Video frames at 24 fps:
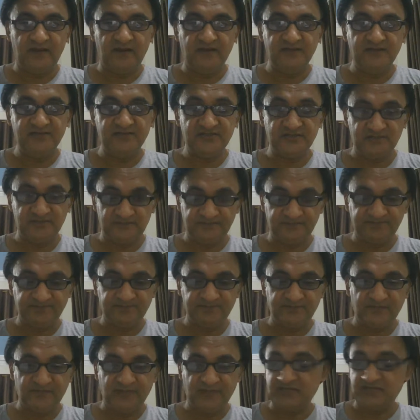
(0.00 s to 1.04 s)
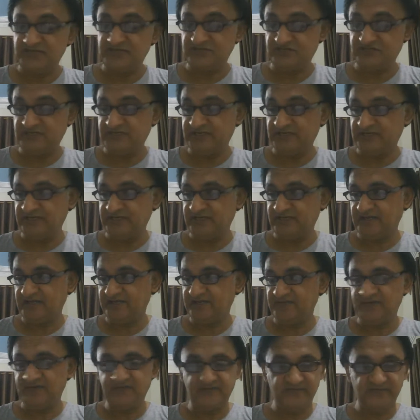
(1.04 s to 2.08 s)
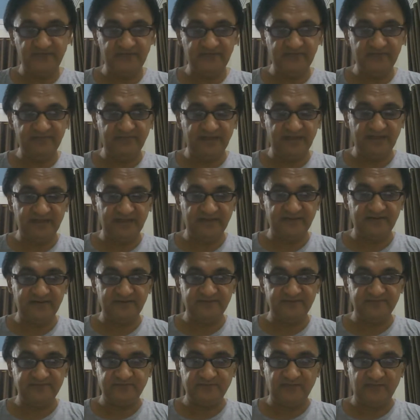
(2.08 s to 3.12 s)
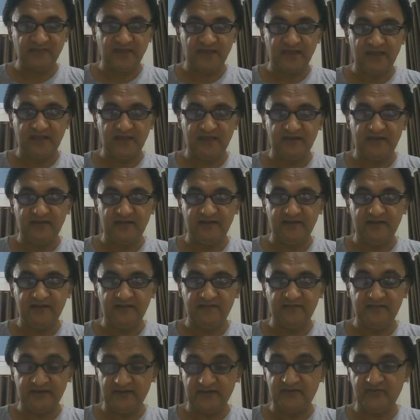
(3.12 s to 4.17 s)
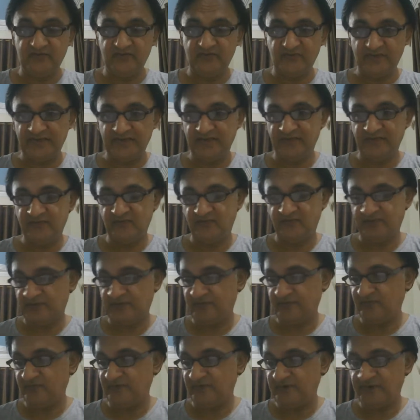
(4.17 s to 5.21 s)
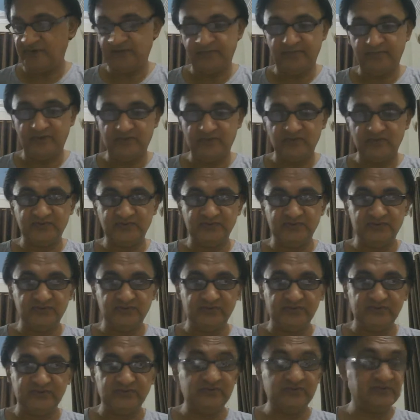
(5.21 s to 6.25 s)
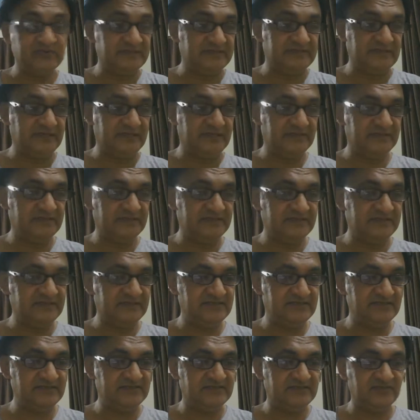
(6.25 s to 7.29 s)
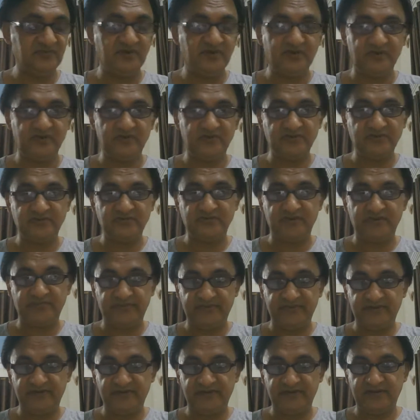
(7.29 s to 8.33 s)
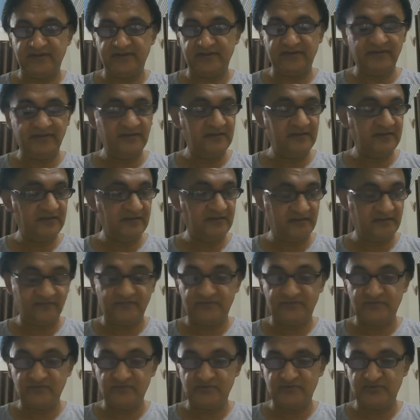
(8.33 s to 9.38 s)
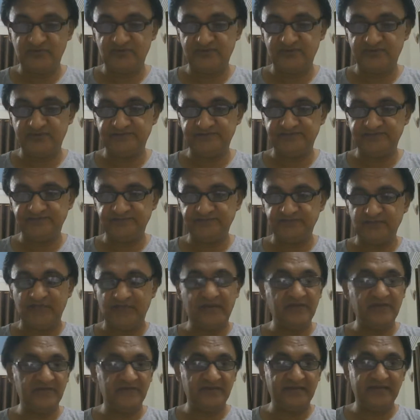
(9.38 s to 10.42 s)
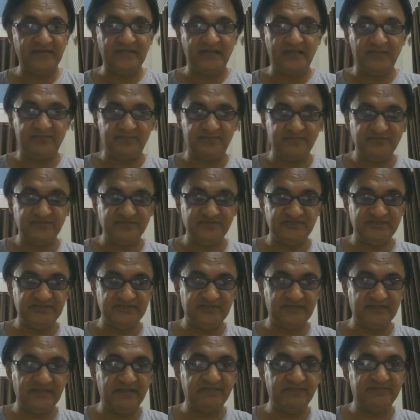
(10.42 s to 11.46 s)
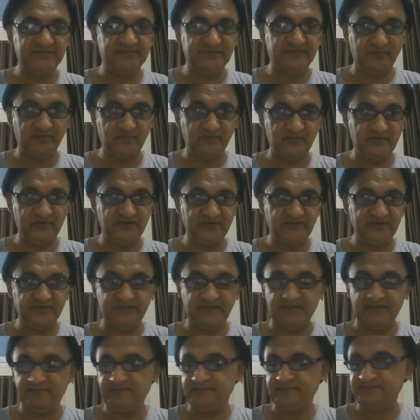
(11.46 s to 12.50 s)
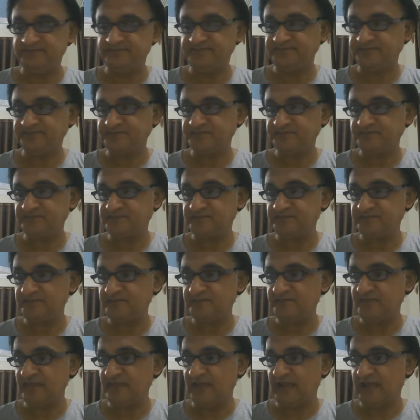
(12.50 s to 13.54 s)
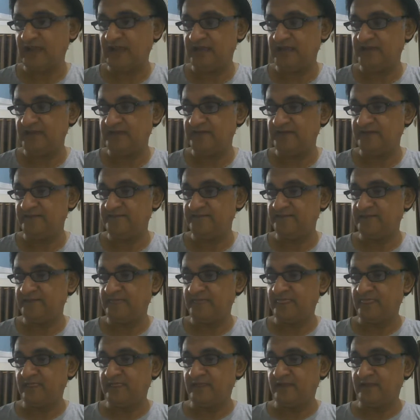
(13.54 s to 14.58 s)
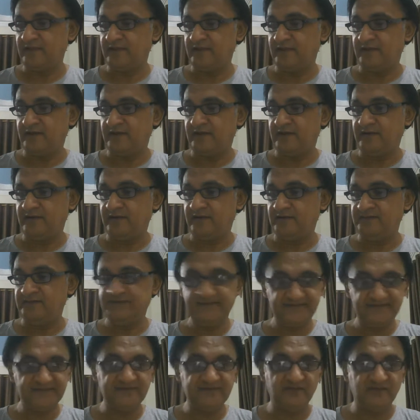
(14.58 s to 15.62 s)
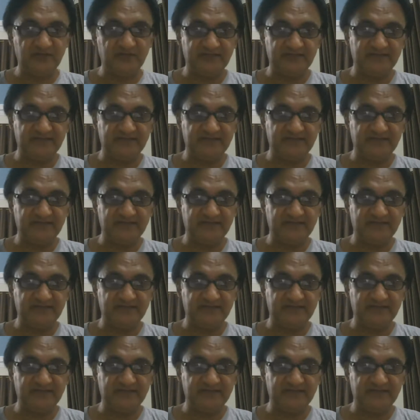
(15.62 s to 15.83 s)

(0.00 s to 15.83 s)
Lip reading: sh- shared their feedback, and they are really were about those the teachers who are going to appear in future. I really appreciate, keep supporting to them, and this is what